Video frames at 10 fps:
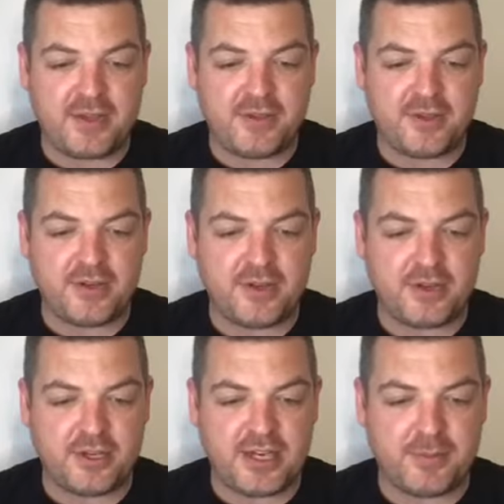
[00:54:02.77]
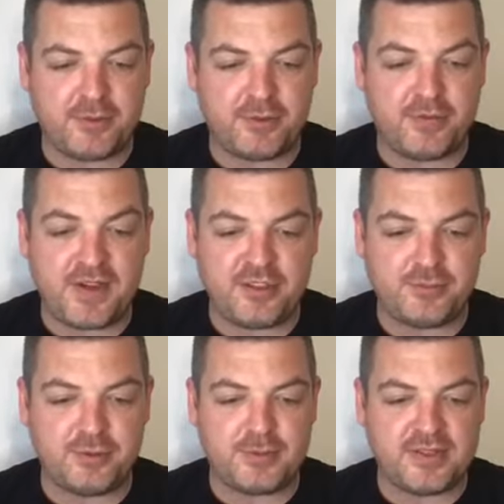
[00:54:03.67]
Nathan, got your number through
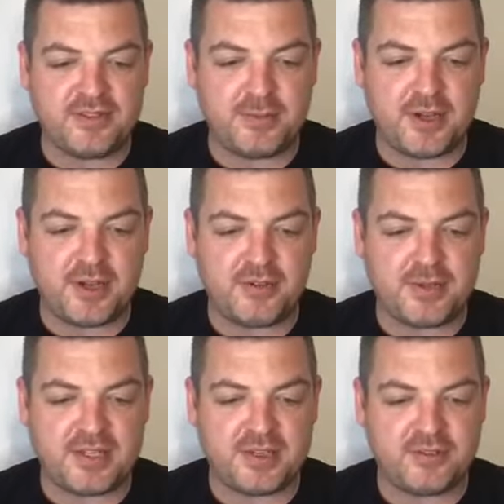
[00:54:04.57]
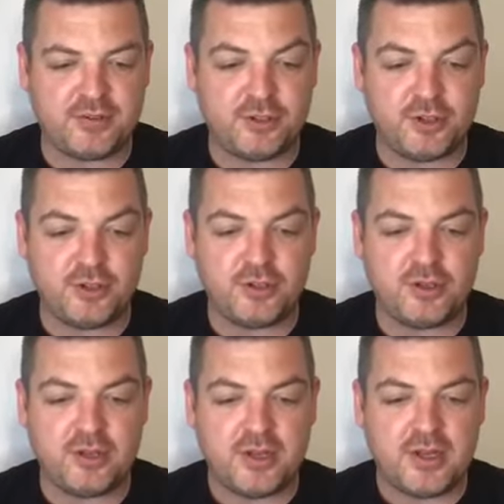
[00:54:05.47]
Facebook. Please let me know if my text is to
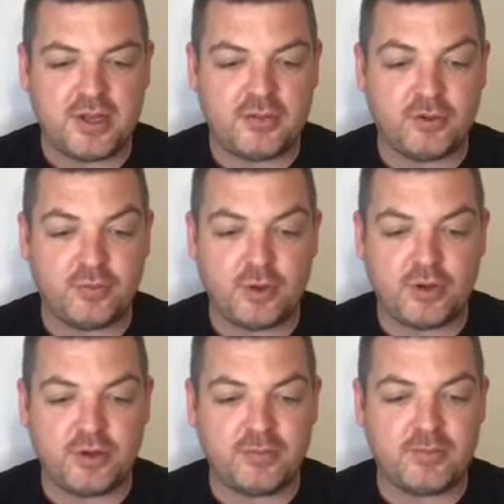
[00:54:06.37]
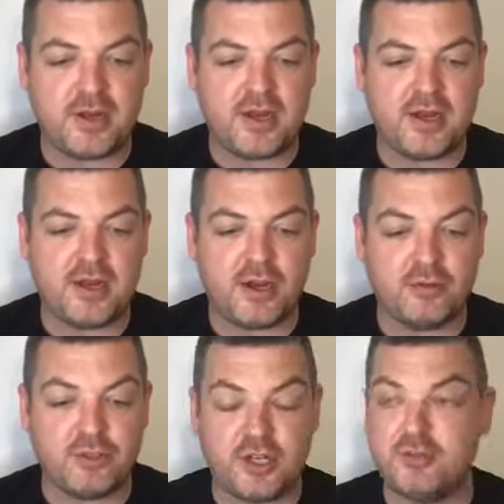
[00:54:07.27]
you. He's not welcome.
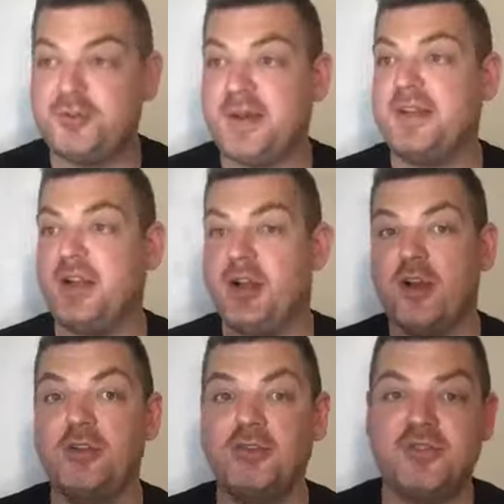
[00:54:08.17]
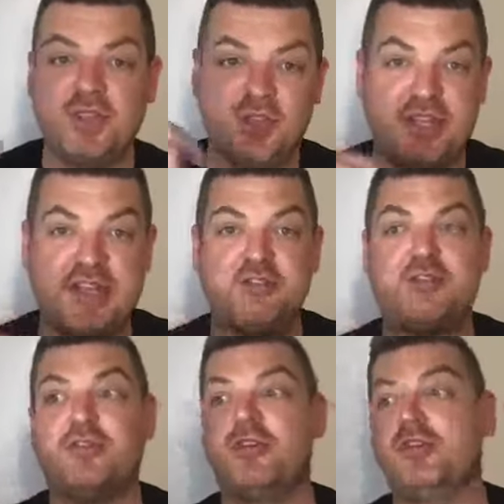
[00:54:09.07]
I'll totally respect that. No, send your
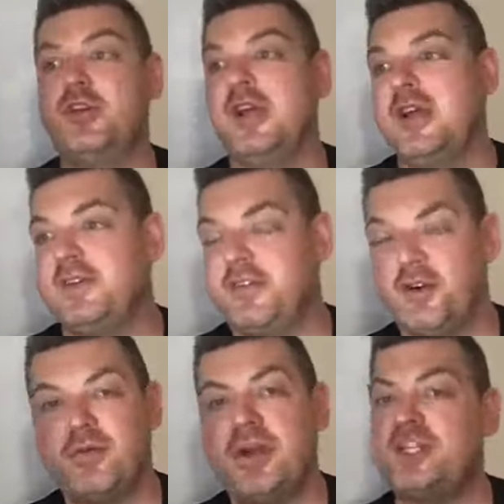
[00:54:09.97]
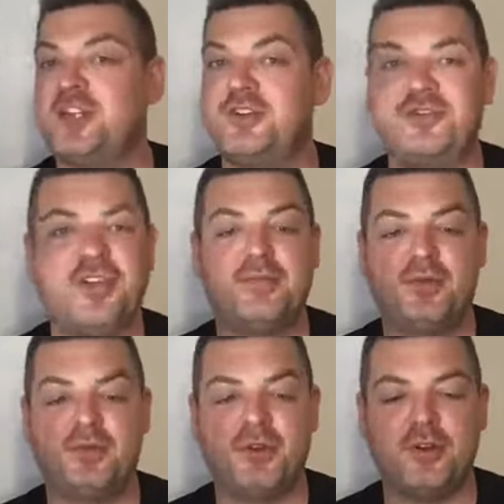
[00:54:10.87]
text through. If you've got questions, send them
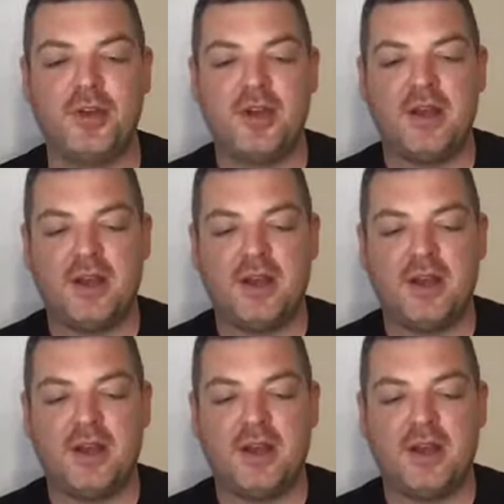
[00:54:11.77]
through.